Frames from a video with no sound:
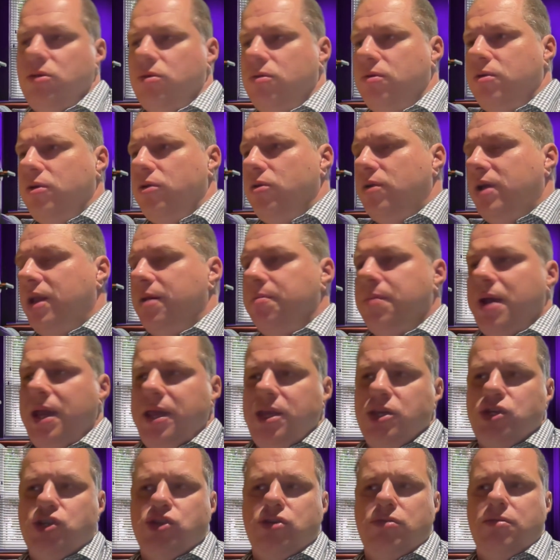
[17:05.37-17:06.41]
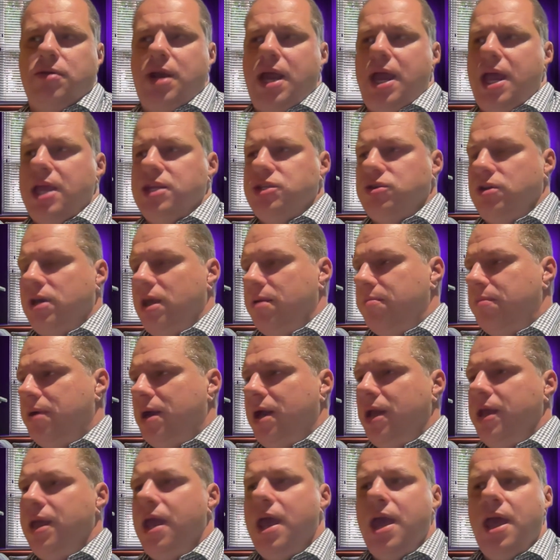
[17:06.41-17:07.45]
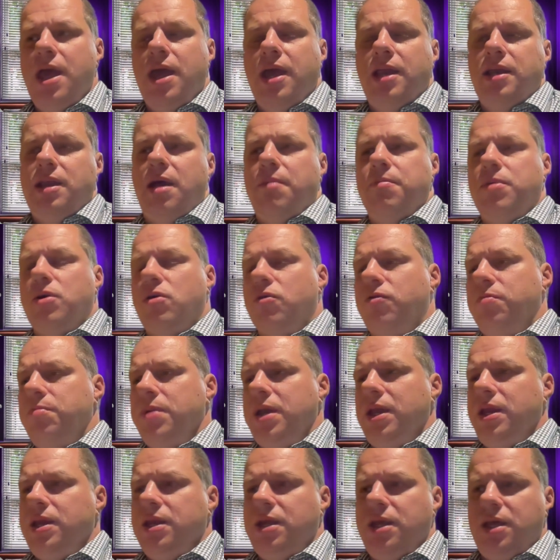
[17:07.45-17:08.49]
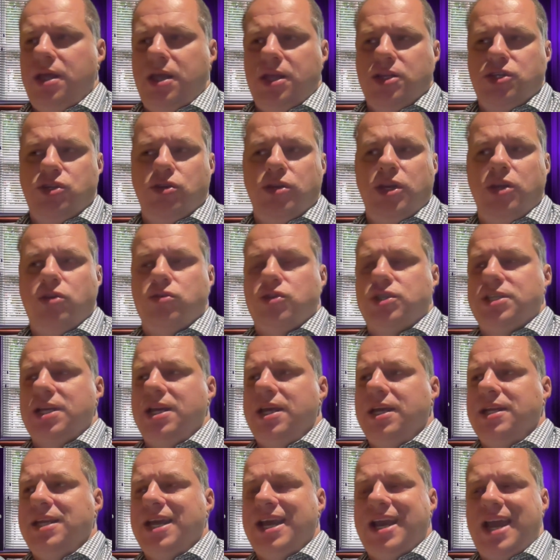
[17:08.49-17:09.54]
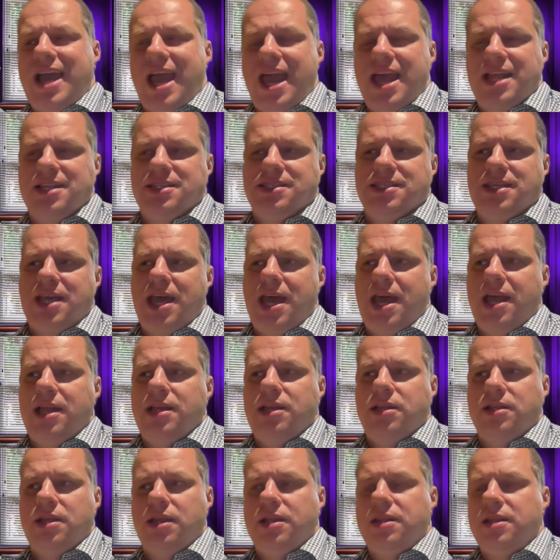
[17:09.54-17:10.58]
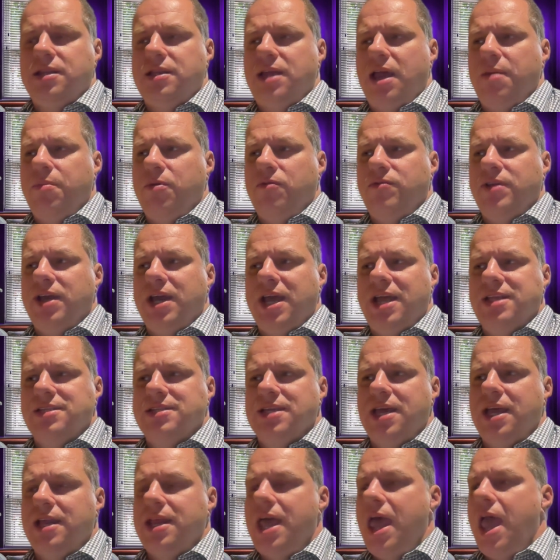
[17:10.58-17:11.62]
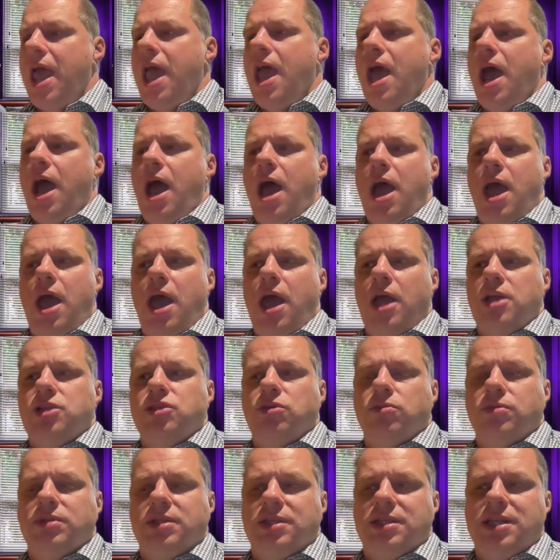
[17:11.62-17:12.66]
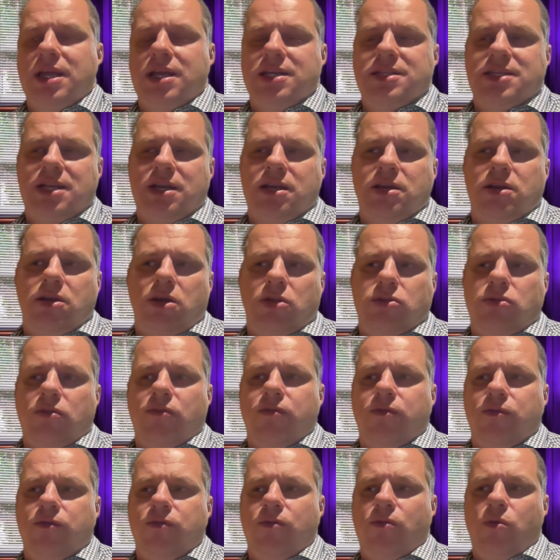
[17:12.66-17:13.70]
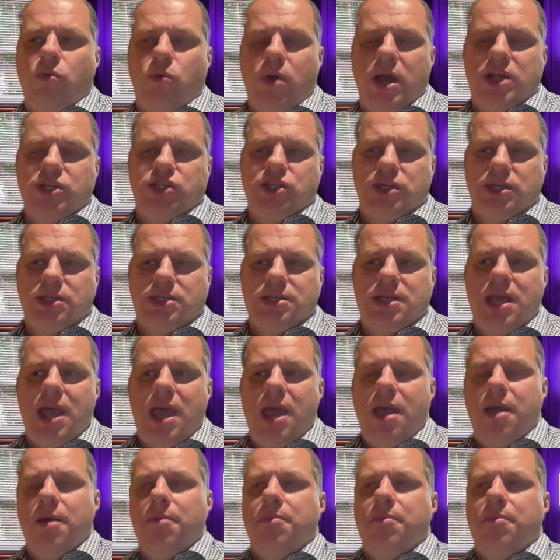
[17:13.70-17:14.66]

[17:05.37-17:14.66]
You can buy insurance, you can buy number of minutes, you need to select the handset, the type of the headset. So there is a lot of questions.